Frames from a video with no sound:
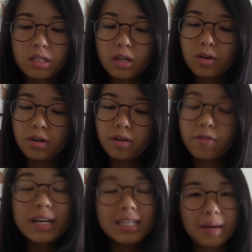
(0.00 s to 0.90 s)
So,
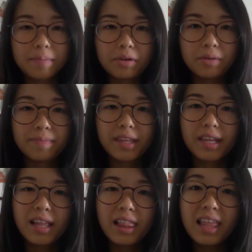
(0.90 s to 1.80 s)
for example,
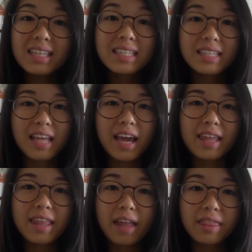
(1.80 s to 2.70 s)
let's say
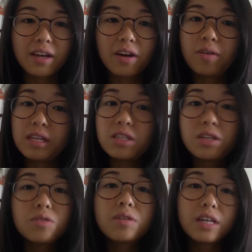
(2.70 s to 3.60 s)
that there are only
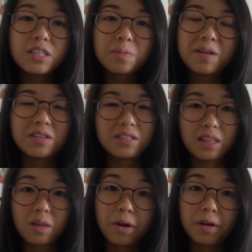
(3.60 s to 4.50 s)
two goods produced
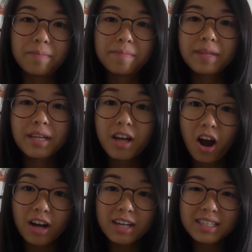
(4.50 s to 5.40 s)
in the world,
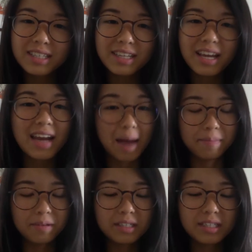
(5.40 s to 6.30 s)
cars and
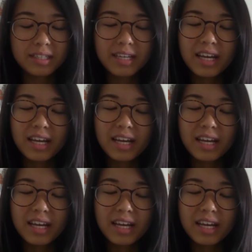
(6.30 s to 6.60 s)
apples.